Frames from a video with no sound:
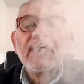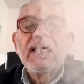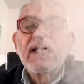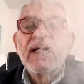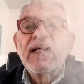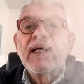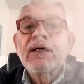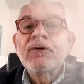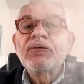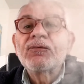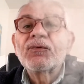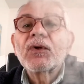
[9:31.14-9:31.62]

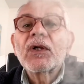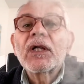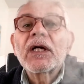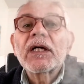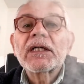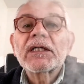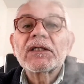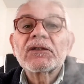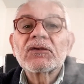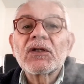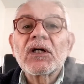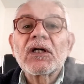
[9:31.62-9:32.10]
If you
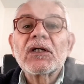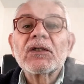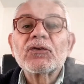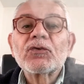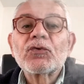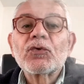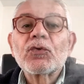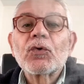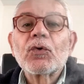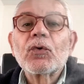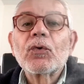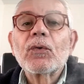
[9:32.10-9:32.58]
like a tight
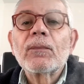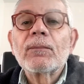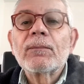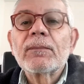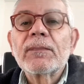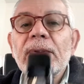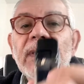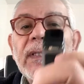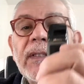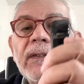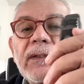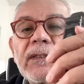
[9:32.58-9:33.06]
draw,
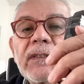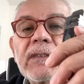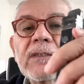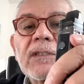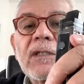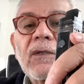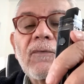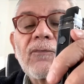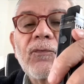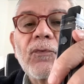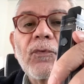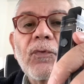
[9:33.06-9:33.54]
then these
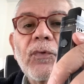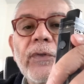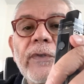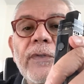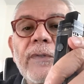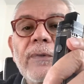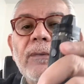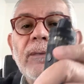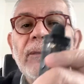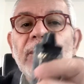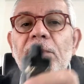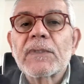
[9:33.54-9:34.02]
are for
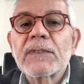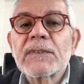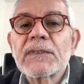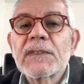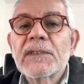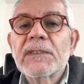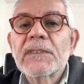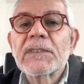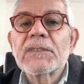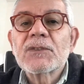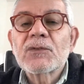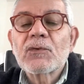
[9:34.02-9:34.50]
you, because
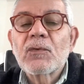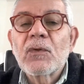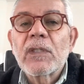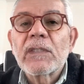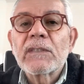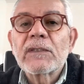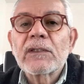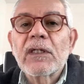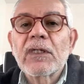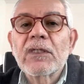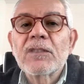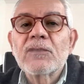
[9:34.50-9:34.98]
it is
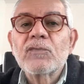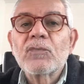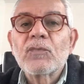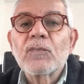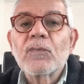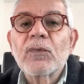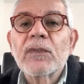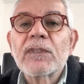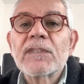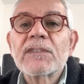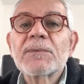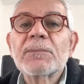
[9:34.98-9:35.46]
quite a tight
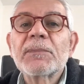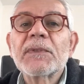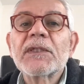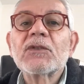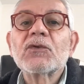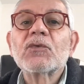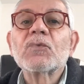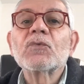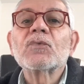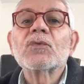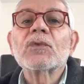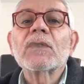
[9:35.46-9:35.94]
draw. It's a
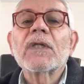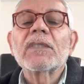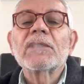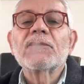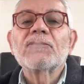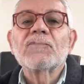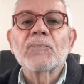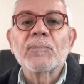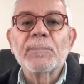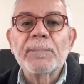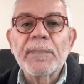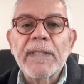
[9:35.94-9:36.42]
bit too
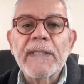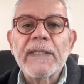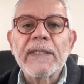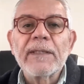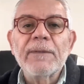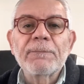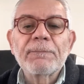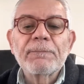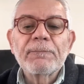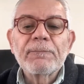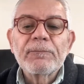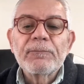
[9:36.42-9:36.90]
tight for
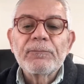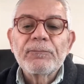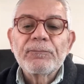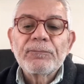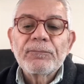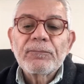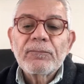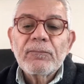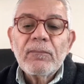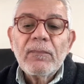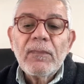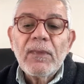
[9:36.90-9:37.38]
me,
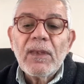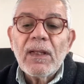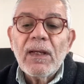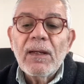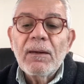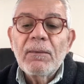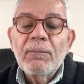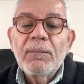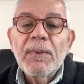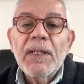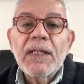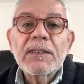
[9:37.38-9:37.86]

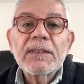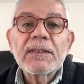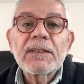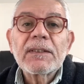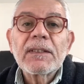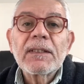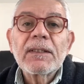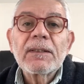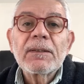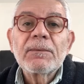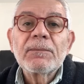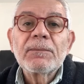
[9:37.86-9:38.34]
but
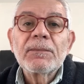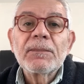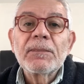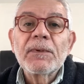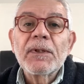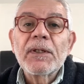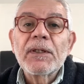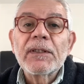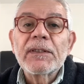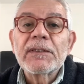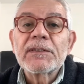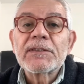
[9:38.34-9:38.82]

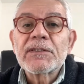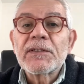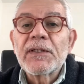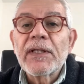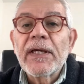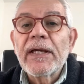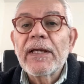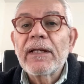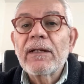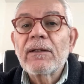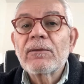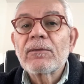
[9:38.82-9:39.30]
it's
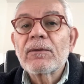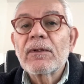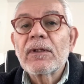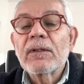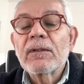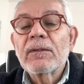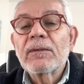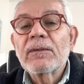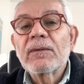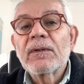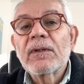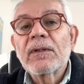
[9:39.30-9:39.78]
there.
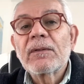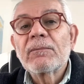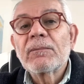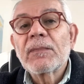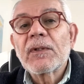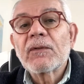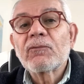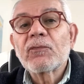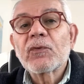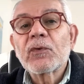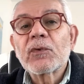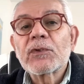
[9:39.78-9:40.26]

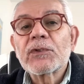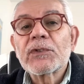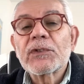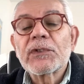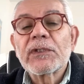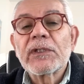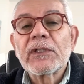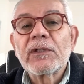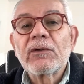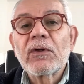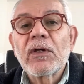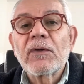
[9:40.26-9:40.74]

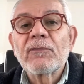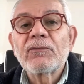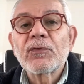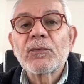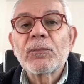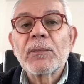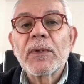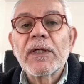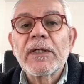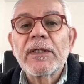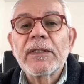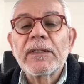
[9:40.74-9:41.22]
Unfortunately, you have to
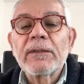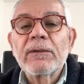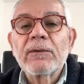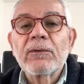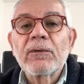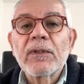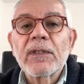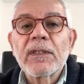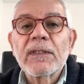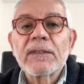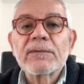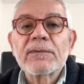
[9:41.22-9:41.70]
buy
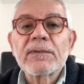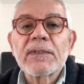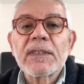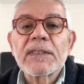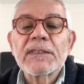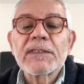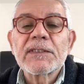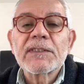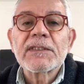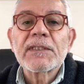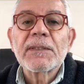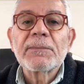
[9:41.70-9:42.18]

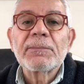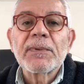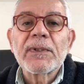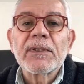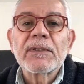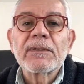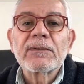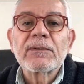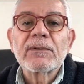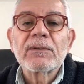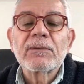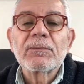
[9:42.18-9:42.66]
as a
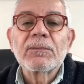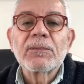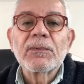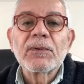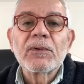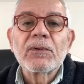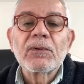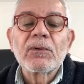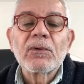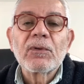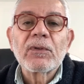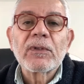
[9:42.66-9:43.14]
separate.
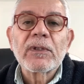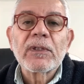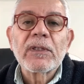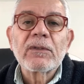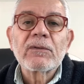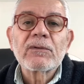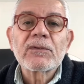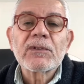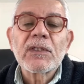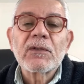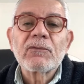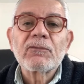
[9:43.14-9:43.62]
You get
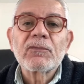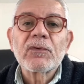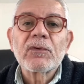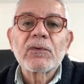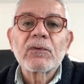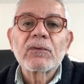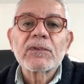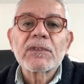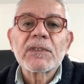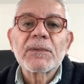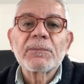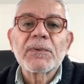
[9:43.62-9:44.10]
yourself
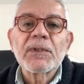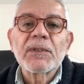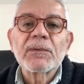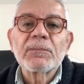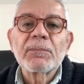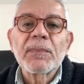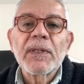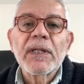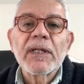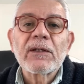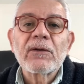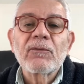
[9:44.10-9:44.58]
a
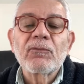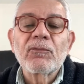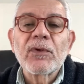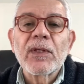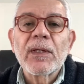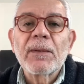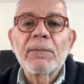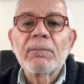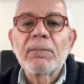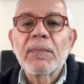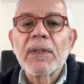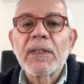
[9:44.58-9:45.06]
separate pack of
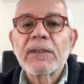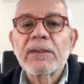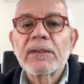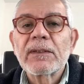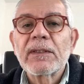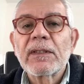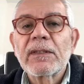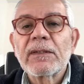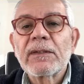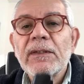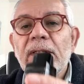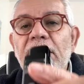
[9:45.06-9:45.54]
them, but
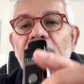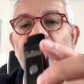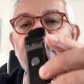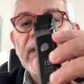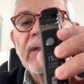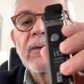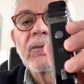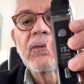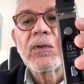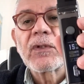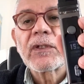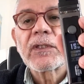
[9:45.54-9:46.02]

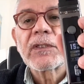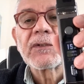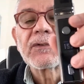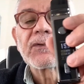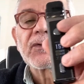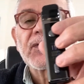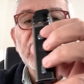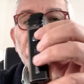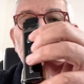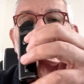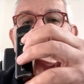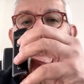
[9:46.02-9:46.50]
they work a
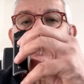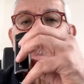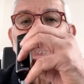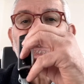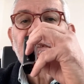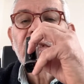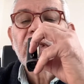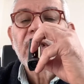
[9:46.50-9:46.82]
treat.